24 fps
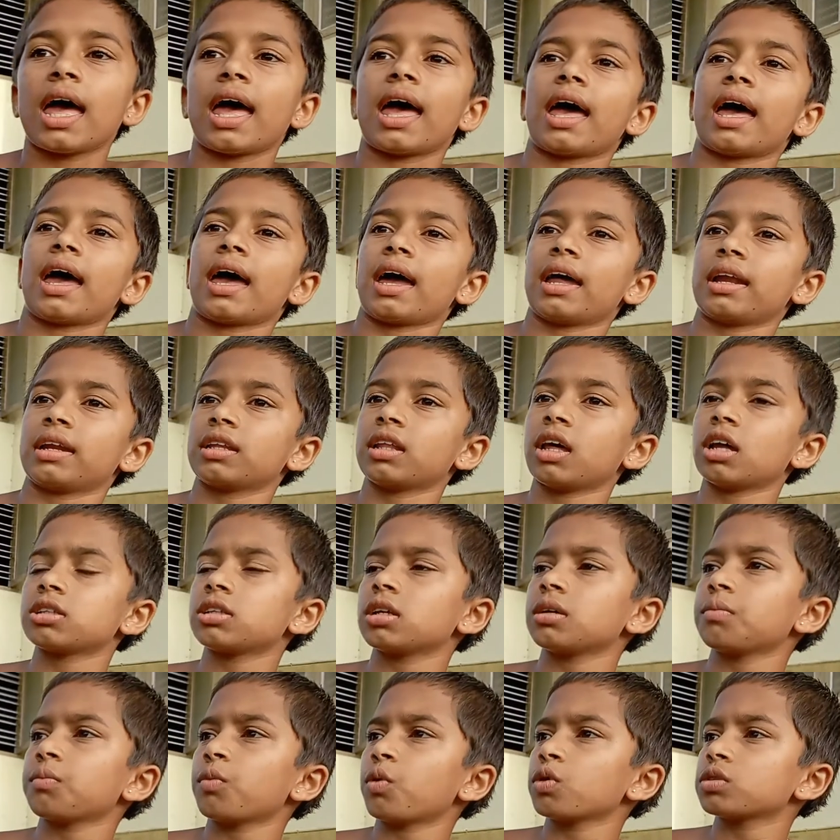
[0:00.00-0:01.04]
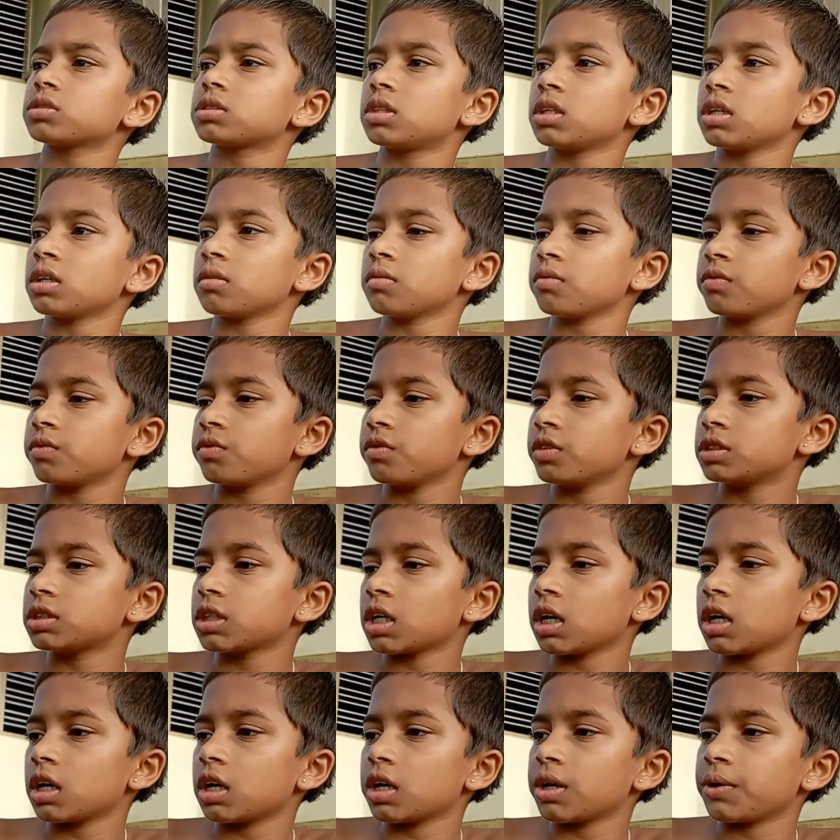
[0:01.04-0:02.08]
And that's the most thing which
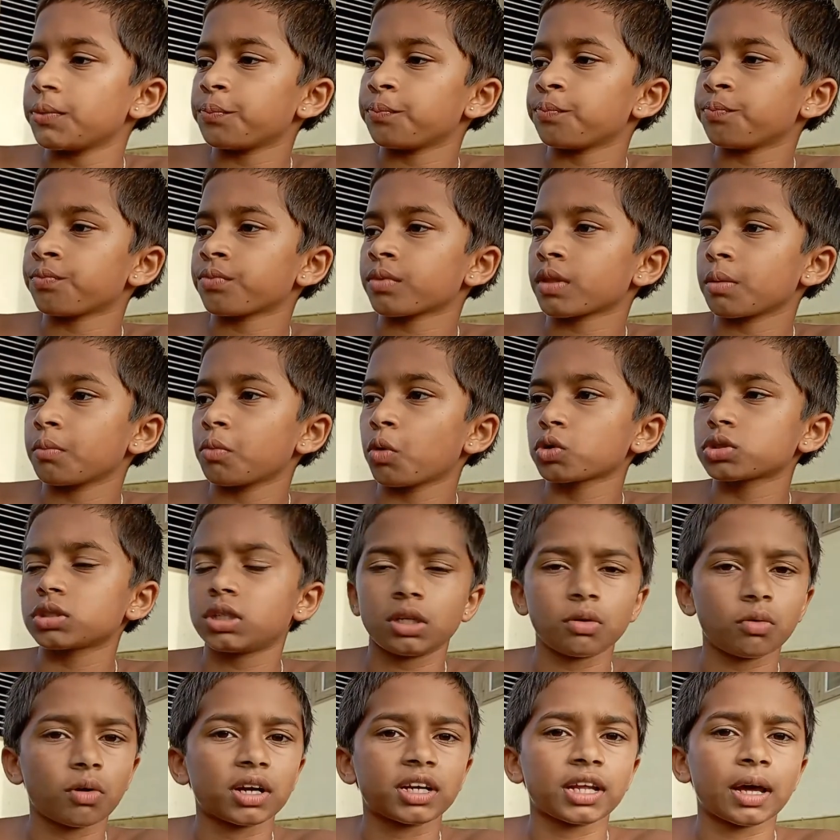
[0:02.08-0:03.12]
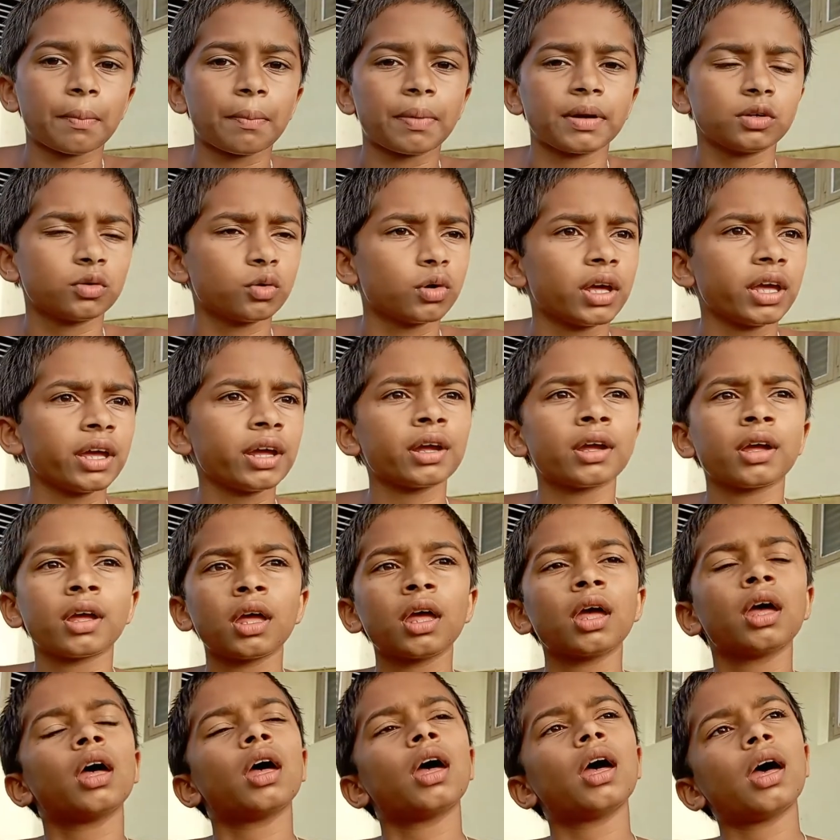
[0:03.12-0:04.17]
mostly what happened today.
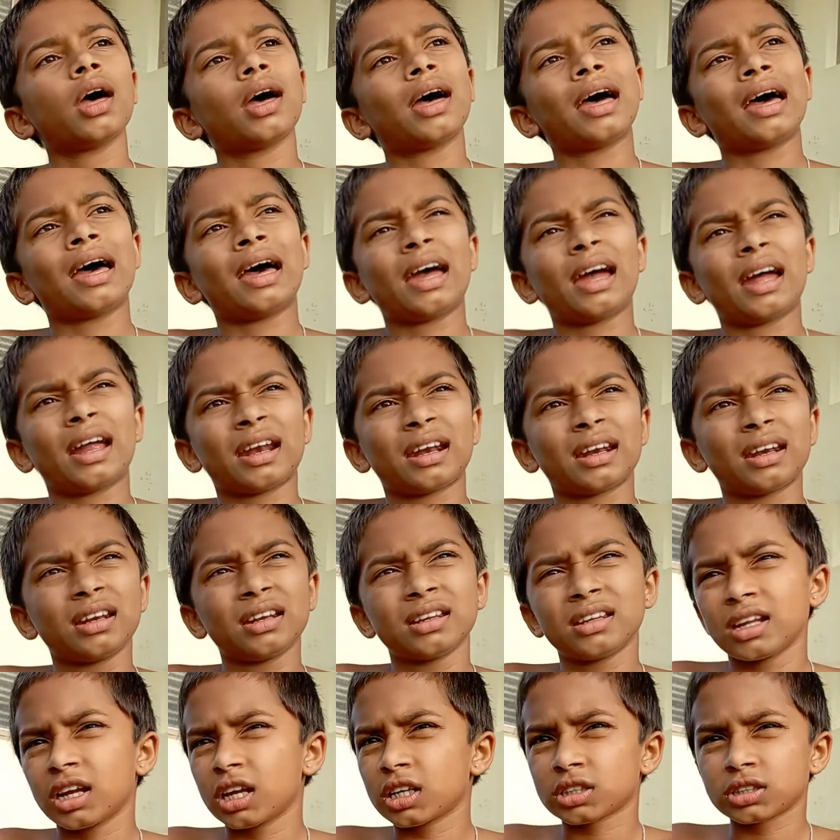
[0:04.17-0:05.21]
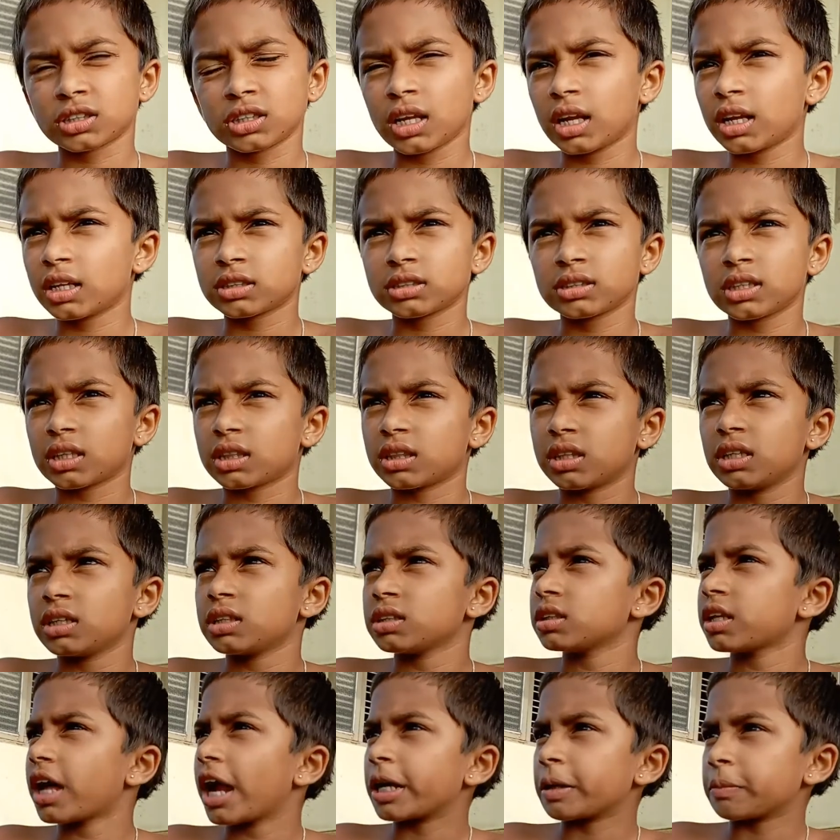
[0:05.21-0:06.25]
And there is
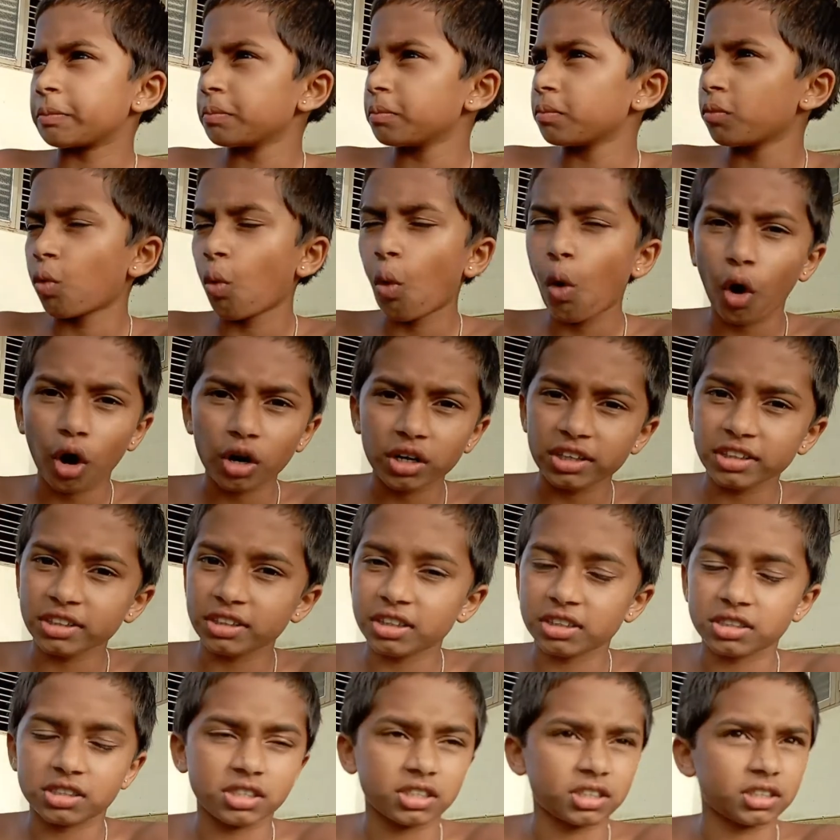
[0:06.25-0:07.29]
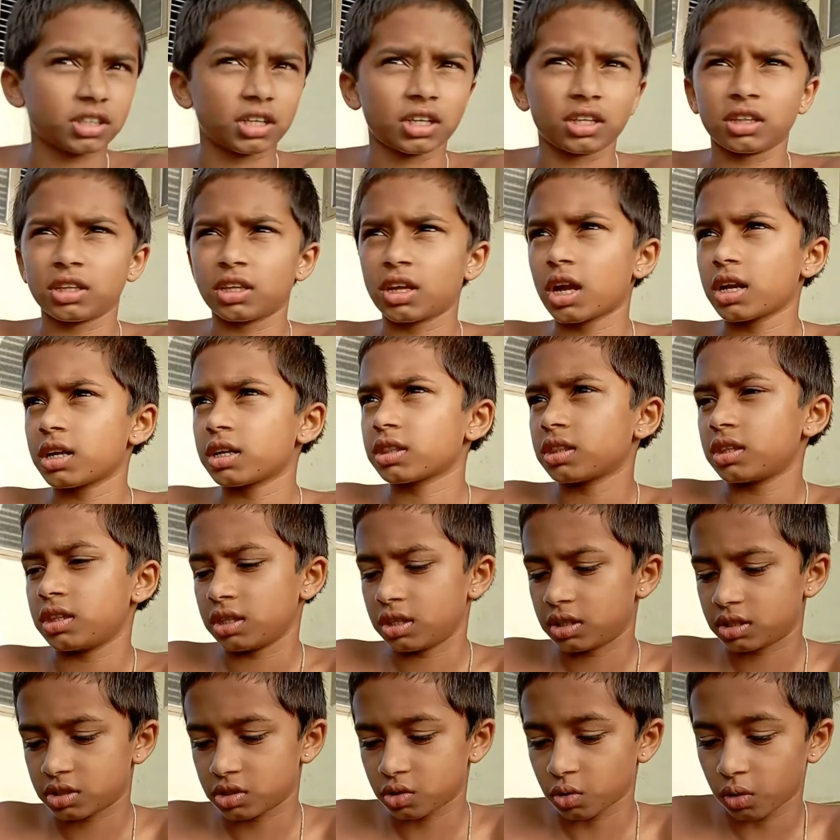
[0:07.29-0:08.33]
nothing that more interesting than that
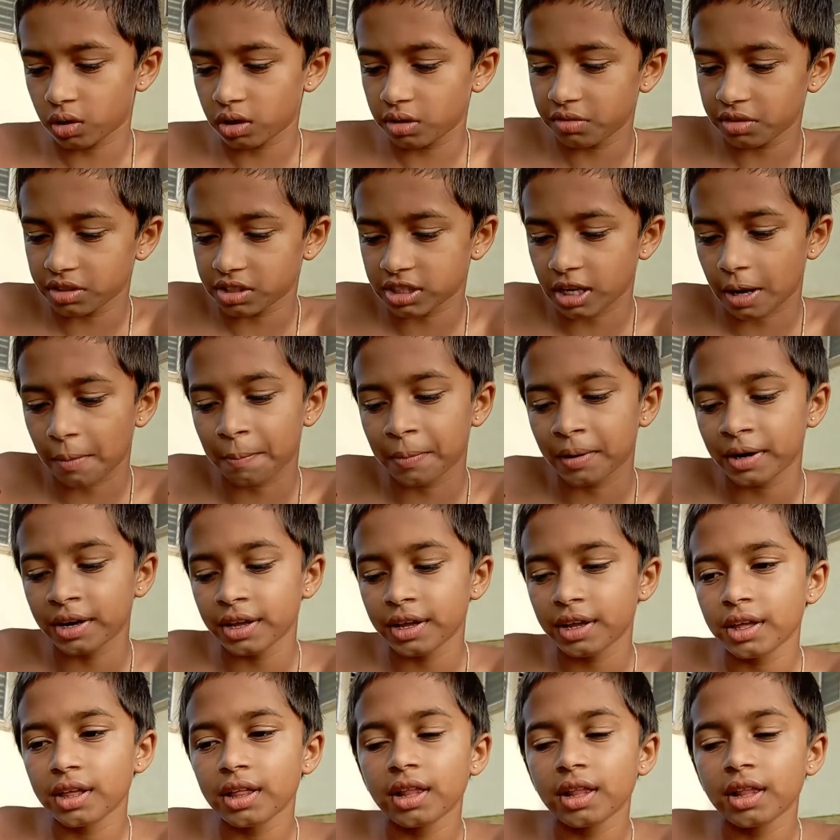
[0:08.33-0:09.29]
story which happened.